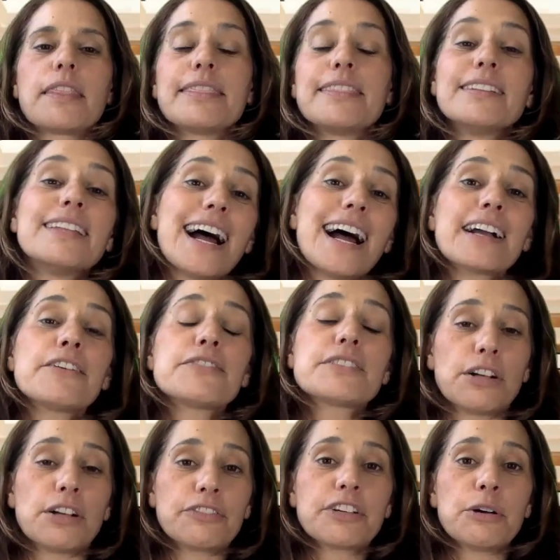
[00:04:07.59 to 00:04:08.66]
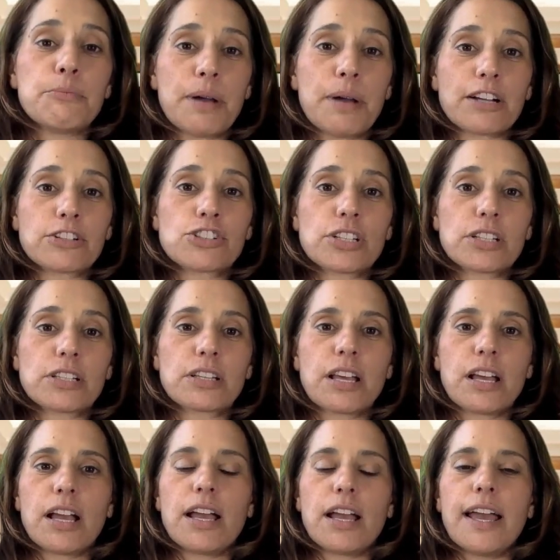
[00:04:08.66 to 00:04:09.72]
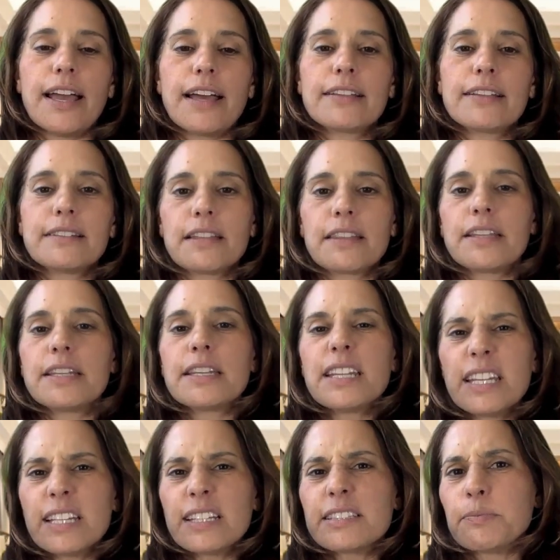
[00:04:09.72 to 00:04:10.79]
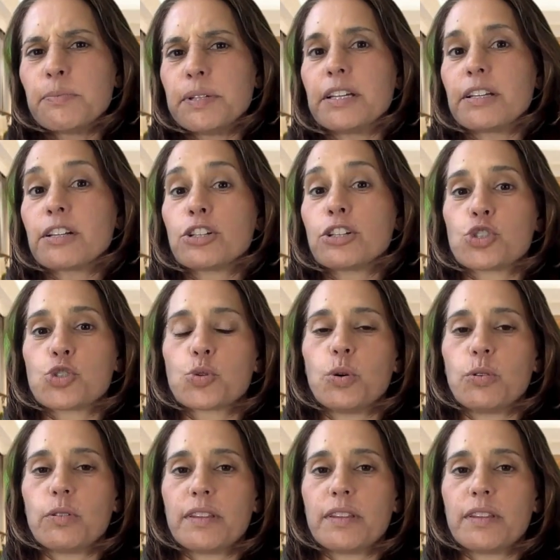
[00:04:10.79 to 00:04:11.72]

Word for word: the lack of self compassion, and the need to be in control.